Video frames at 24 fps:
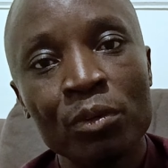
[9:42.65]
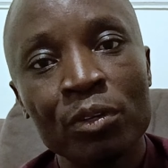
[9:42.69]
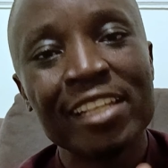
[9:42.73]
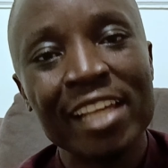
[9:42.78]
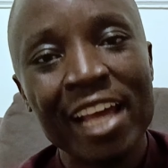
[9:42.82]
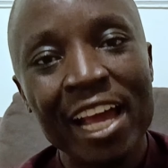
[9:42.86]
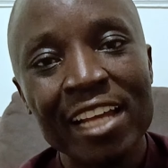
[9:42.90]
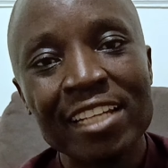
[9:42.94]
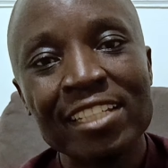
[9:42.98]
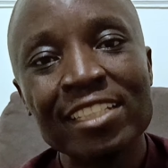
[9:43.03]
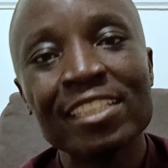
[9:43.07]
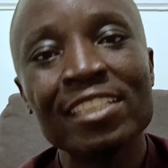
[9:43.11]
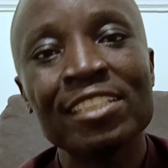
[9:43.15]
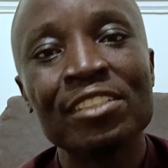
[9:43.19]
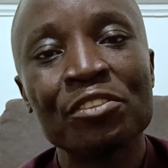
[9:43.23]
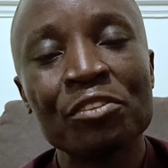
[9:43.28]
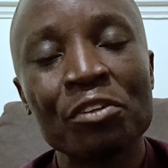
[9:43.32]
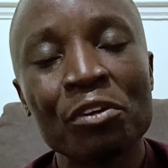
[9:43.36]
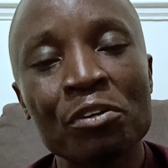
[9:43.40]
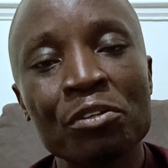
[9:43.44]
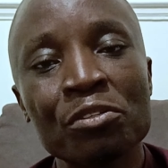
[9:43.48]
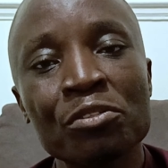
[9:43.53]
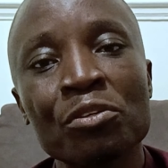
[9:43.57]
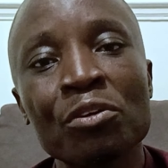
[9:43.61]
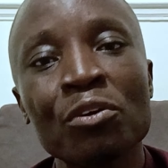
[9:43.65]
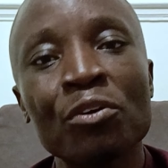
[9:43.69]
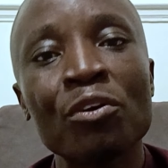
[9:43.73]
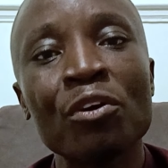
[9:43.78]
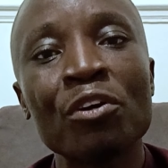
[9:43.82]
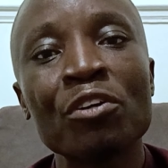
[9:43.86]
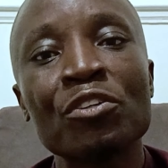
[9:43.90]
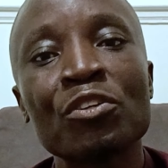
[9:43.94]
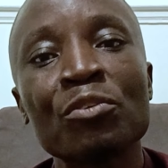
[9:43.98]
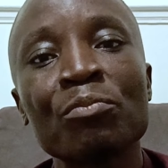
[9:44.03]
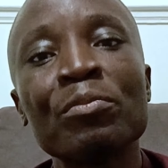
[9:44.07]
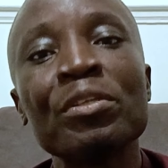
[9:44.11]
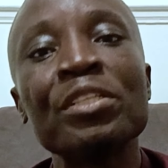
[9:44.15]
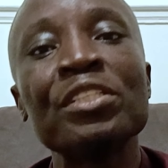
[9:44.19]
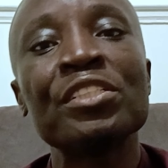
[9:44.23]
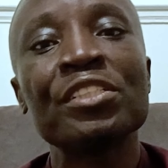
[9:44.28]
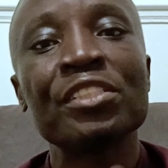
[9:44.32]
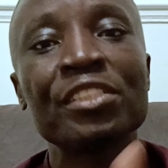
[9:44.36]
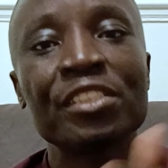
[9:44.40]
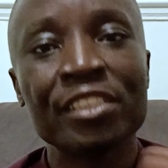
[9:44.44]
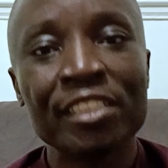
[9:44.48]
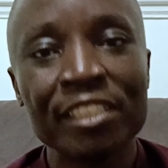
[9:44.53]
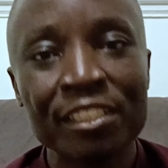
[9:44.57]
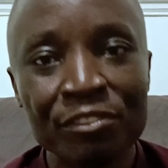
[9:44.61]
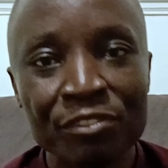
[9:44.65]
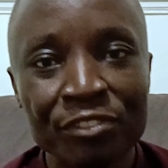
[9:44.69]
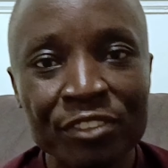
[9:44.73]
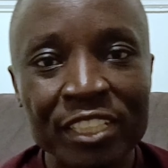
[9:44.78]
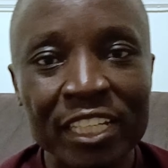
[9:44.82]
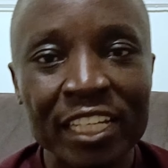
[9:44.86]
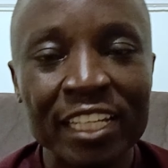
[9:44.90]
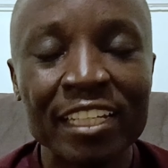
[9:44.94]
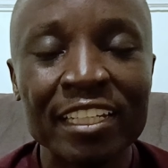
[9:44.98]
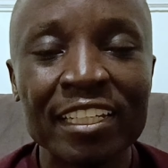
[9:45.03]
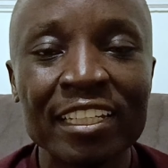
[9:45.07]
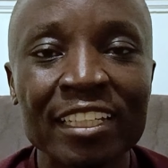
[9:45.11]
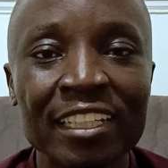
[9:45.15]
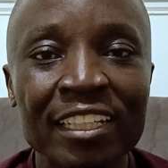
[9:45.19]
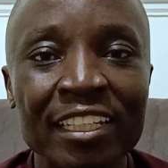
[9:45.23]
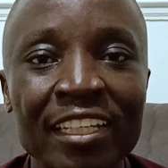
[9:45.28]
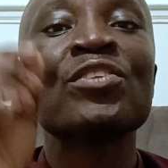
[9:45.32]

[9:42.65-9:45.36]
that is also going to be shifted